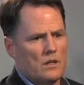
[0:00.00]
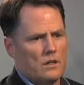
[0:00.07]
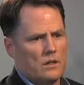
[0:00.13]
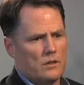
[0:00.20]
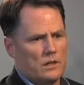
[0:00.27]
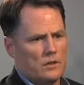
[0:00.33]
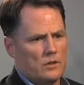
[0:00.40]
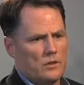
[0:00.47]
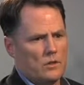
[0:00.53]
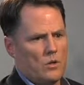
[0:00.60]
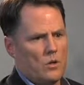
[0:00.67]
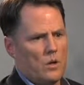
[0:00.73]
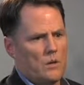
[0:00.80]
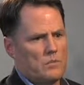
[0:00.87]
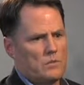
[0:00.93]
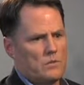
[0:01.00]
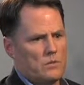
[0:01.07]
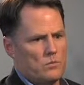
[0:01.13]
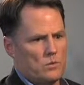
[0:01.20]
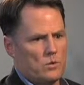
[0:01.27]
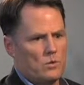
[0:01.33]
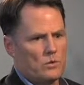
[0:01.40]
electric co-ops
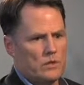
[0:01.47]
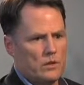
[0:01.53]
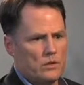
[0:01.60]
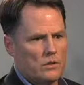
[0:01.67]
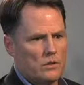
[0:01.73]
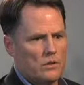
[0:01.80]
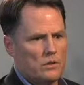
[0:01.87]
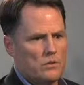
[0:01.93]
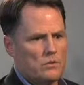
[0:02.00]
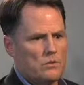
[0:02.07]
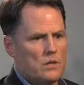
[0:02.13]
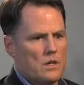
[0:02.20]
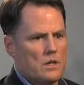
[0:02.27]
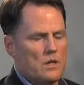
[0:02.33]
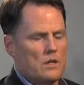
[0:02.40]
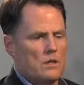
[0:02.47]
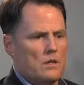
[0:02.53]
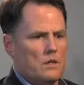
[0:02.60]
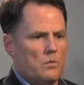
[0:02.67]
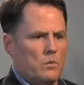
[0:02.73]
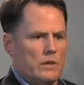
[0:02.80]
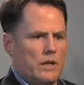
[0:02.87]
and rural telcos
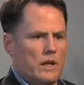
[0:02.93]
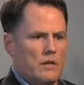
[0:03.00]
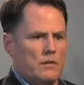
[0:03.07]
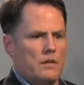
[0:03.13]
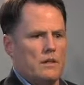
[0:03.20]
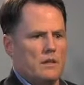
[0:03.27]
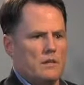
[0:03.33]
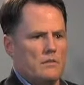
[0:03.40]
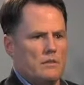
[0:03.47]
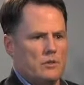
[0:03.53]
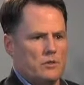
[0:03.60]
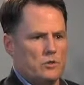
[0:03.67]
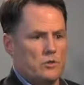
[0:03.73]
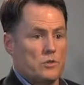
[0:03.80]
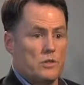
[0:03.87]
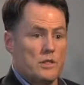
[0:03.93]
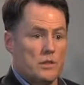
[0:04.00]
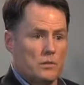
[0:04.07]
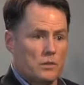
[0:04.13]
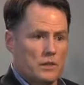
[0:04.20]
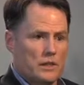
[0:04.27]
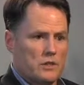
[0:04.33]
that we have a very
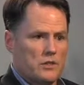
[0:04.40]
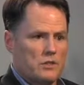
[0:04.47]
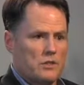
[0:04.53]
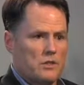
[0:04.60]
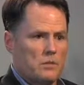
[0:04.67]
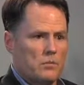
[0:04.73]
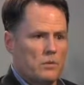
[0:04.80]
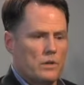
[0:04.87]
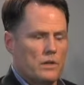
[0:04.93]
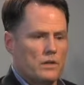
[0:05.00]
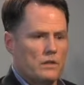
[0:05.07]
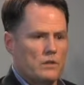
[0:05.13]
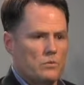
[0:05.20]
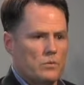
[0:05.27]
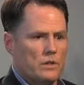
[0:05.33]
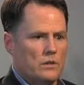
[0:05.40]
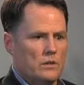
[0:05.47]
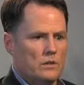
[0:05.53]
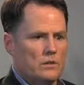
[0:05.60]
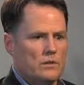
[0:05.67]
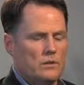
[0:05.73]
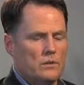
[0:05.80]
strategic relationship with as we
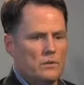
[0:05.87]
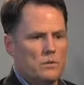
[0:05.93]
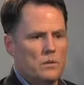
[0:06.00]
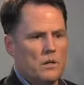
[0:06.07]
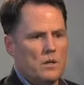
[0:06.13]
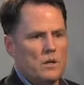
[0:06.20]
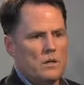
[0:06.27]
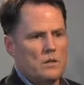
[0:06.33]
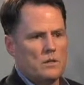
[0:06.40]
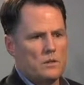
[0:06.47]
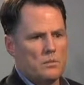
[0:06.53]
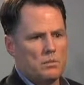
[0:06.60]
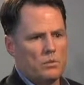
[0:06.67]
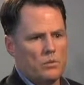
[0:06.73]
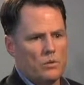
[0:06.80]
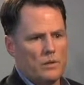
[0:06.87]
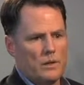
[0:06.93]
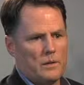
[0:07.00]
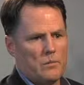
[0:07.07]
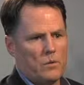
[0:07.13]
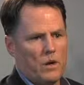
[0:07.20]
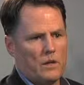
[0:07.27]
look to
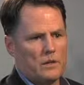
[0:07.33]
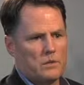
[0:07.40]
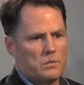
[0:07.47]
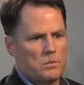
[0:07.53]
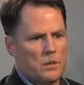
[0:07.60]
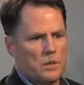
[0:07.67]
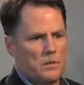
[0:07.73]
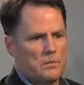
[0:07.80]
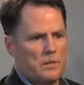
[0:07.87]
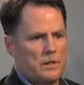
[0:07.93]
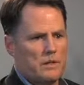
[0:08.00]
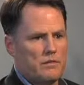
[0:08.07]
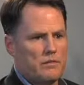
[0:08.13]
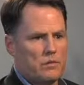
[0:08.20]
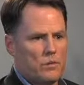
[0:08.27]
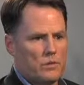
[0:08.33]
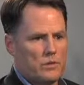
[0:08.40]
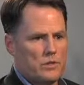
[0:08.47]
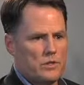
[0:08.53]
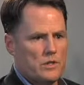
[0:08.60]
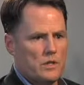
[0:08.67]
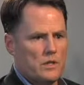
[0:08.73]
deploy wireless broadband
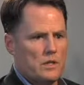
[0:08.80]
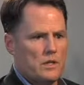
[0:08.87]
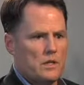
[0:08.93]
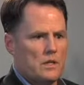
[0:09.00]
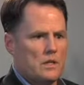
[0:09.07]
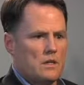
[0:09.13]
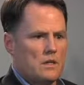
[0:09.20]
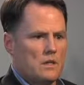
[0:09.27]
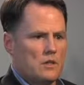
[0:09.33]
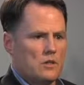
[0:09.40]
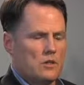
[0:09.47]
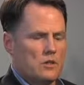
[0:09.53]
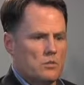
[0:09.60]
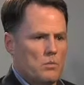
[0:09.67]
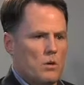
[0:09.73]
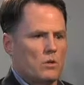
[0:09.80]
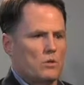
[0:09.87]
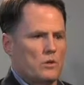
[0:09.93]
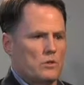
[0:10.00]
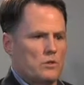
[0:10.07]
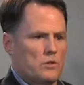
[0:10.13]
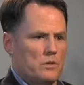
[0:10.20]
4G in the
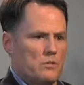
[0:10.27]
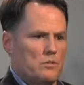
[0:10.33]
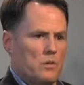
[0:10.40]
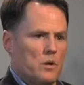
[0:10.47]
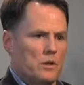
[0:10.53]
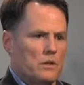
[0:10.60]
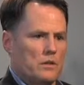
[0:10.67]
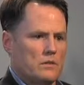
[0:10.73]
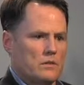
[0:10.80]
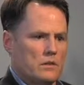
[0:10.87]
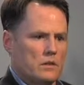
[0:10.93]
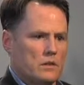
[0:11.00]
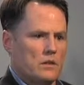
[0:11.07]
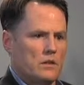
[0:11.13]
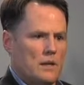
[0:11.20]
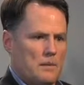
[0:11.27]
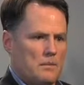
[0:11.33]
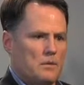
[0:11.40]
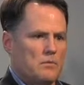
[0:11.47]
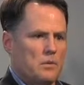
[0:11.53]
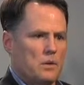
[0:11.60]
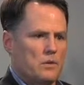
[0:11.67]
smaller underserved markets in
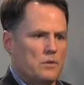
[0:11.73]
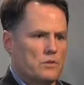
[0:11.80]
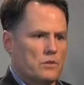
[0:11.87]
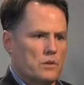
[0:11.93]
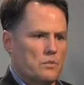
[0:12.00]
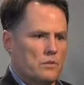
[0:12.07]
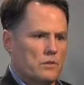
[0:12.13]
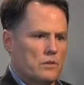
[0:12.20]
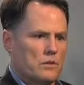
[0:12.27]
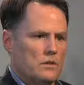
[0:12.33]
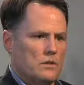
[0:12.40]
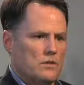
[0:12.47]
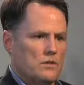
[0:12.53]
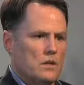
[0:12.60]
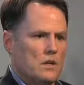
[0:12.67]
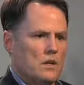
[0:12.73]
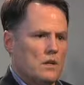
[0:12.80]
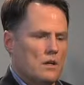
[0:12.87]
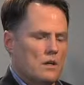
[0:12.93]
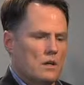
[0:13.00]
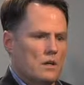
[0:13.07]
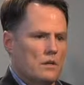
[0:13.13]
collaborative partnership with these
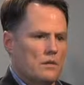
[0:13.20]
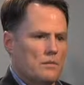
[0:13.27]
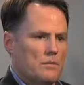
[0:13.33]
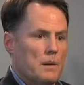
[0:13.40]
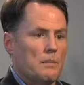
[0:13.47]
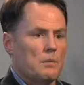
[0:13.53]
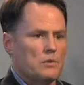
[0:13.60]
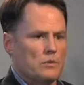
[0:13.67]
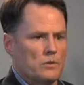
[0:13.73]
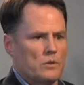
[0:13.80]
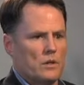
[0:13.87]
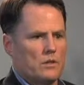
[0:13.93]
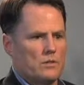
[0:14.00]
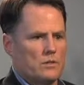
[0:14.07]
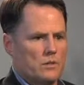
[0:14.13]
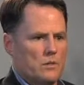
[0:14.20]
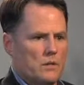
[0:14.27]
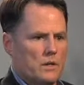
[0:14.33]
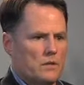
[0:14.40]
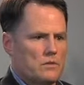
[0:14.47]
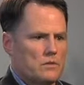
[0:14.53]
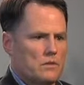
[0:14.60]
members across the
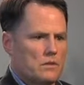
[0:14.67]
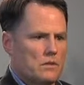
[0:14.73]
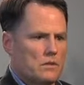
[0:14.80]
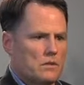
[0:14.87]
U.S.